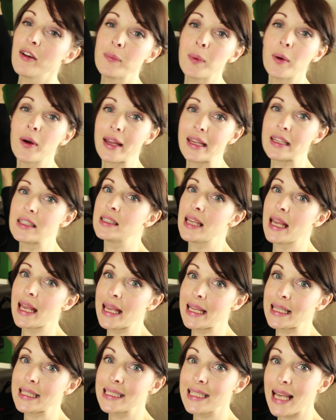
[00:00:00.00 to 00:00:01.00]
I've put is
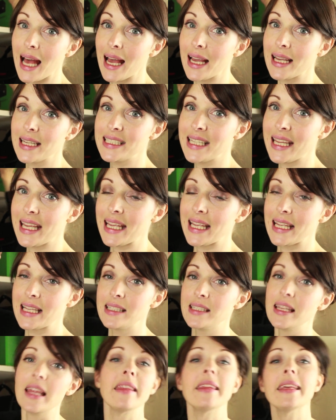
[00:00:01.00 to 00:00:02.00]
inside
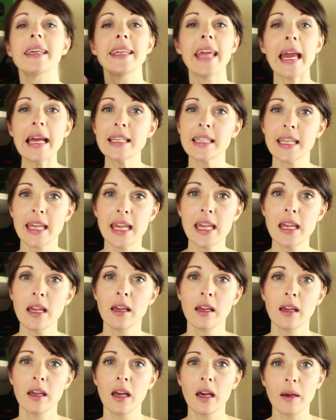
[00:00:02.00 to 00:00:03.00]
is the Yeti
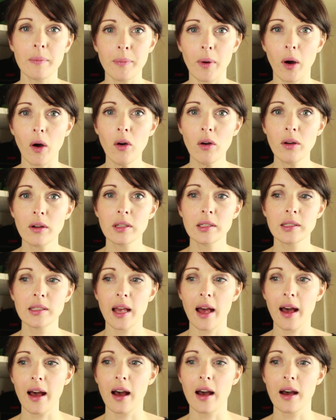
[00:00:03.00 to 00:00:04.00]
box.
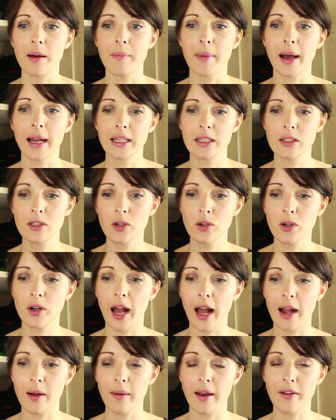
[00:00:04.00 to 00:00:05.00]
I took
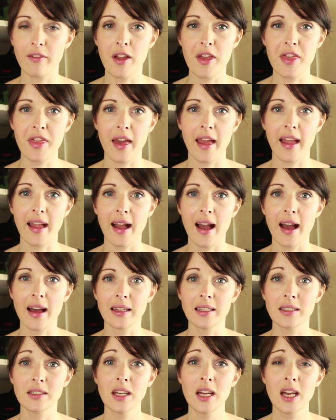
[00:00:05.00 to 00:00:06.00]
out everything,
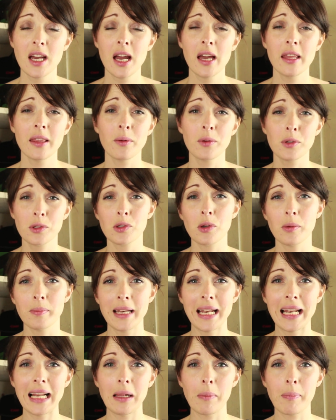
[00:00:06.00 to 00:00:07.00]
and there were so
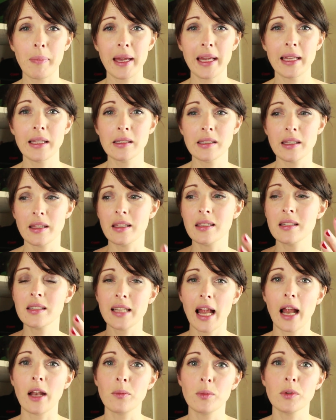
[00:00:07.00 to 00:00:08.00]
many little bits. The
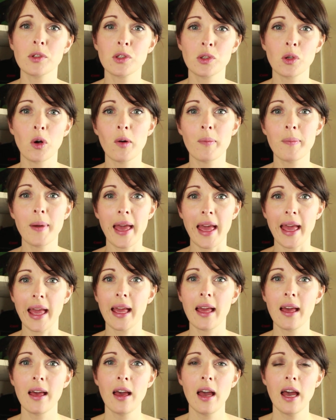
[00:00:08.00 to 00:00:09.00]
stand was so
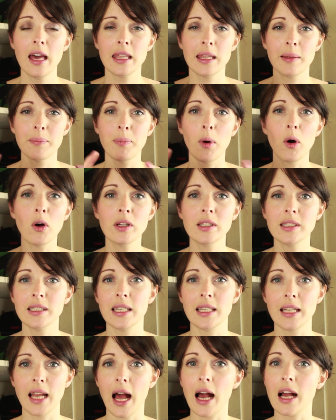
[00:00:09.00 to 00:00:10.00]
big, the box
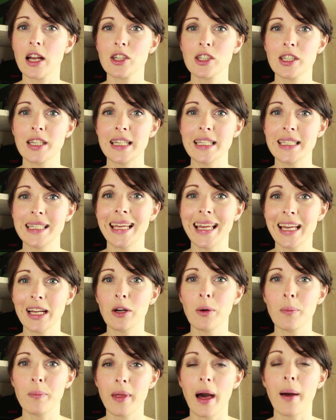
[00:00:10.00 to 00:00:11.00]
didn't actually
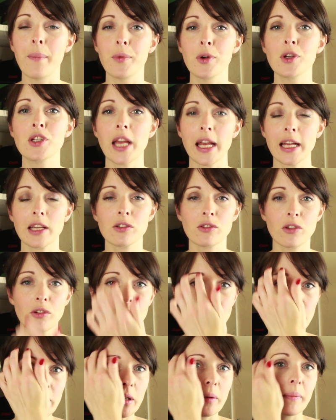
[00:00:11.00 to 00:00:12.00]
take up that much extra
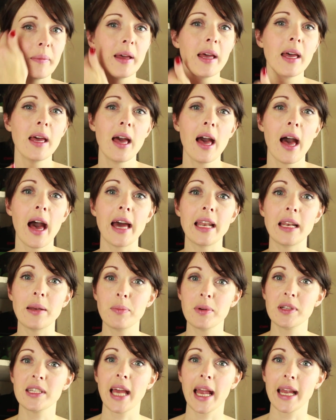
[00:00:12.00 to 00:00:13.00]
room, and
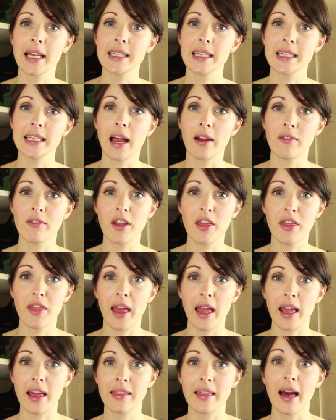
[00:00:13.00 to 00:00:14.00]
it protected
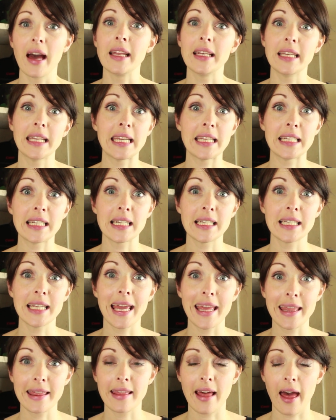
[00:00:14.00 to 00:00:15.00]
everything that I needed
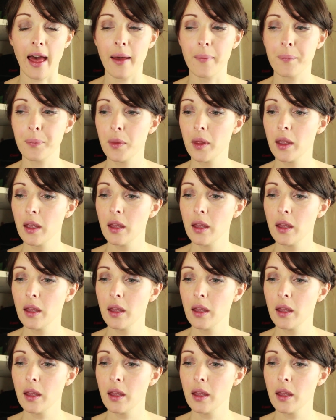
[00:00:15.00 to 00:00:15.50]
in there.